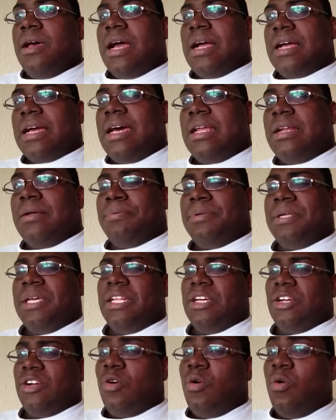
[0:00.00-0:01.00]
I kind of
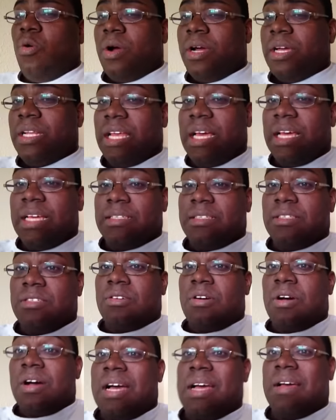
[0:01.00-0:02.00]
played it coy, like,
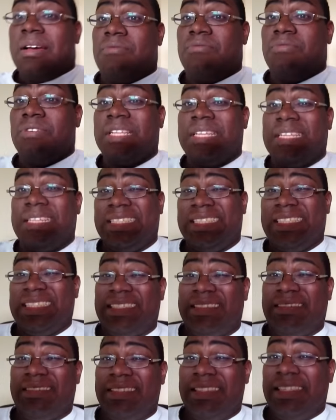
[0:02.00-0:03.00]
I really
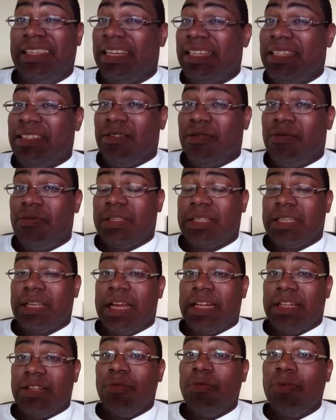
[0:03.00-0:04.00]
didn't know
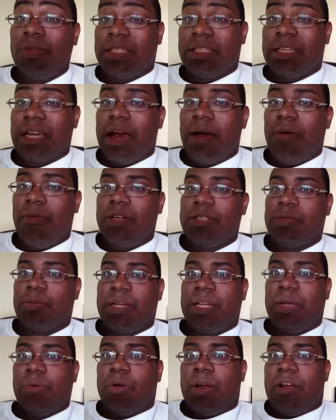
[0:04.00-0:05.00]
I knew what time was, but
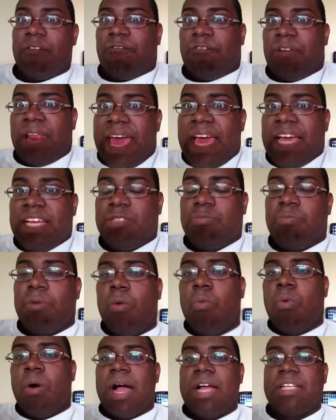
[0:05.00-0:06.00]
I didn't want to flash my
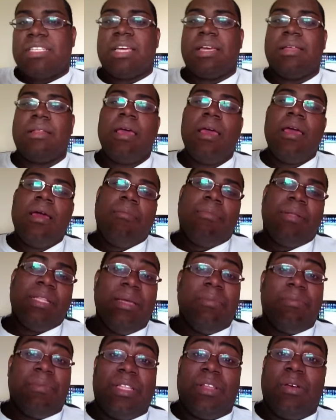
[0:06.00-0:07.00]
watch. And
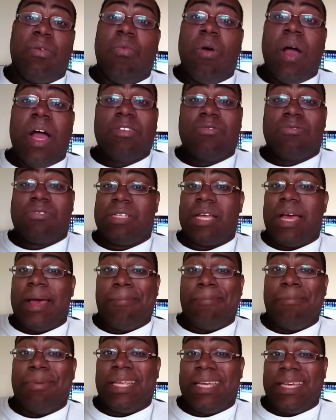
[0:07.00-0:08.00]
believe me, the watch was
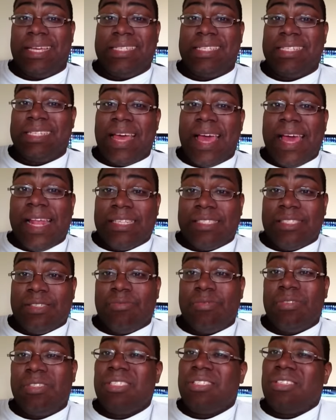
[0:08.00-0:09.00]
not bling status.
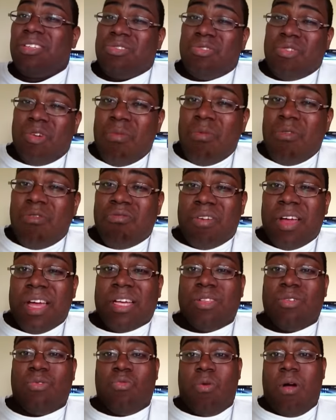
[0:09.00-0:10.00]
It was just a normal,
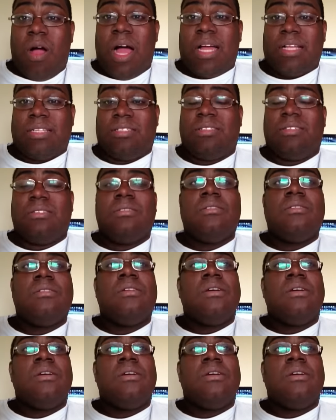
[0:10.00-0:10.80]
regular watch.